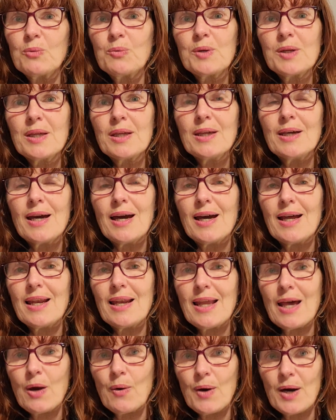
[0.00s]
we
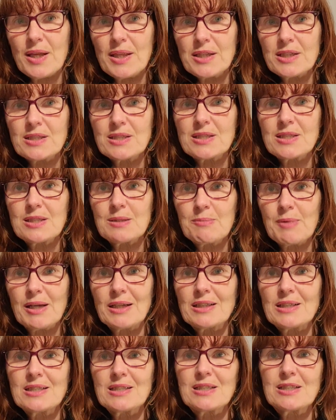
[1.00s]
allow others to
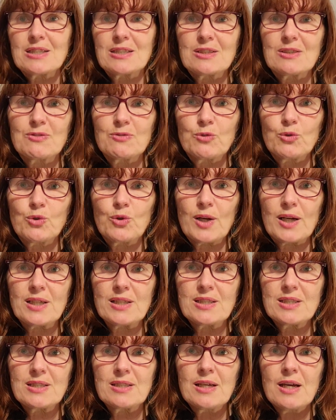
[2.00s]
make decisions for
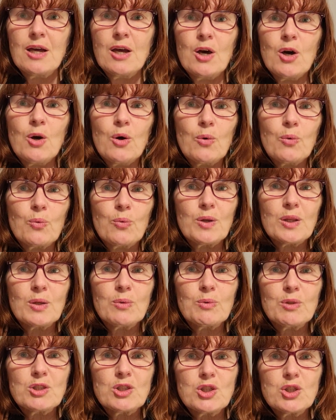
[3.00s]
us,
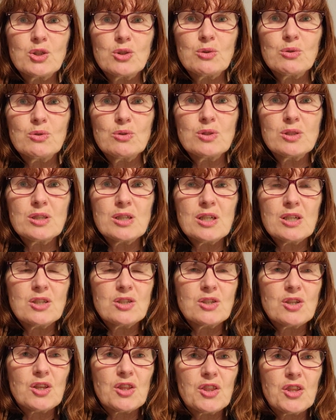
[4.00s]
whether we choose
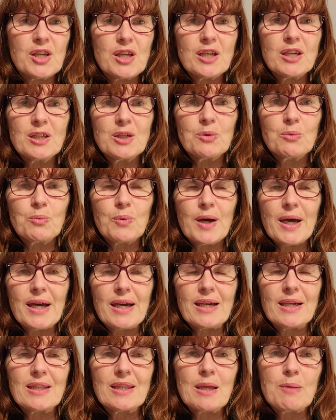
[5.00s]
to think in a
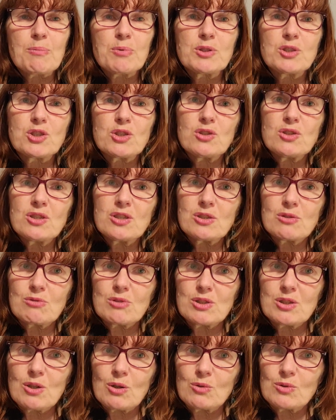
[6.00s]
way that produces
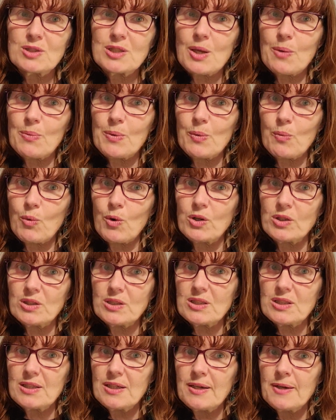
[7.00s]
results that we
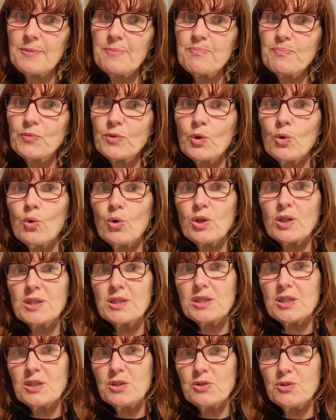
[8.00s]
want, or
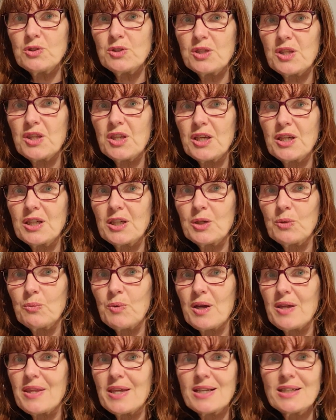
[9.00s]
continue to think in a
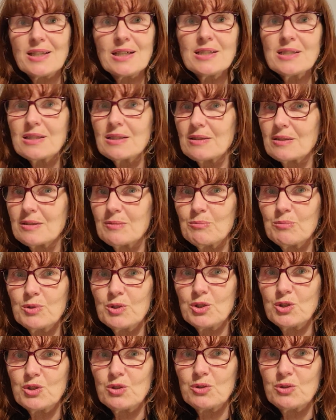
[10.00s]
way that doesn't
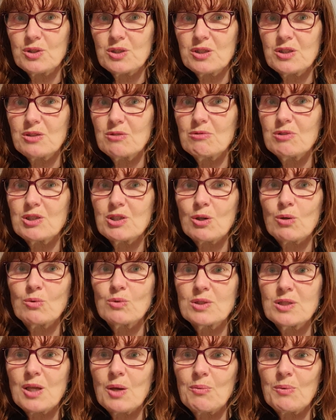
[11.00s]
produce the
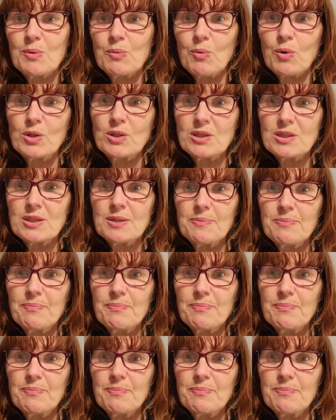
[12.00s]
results that we want.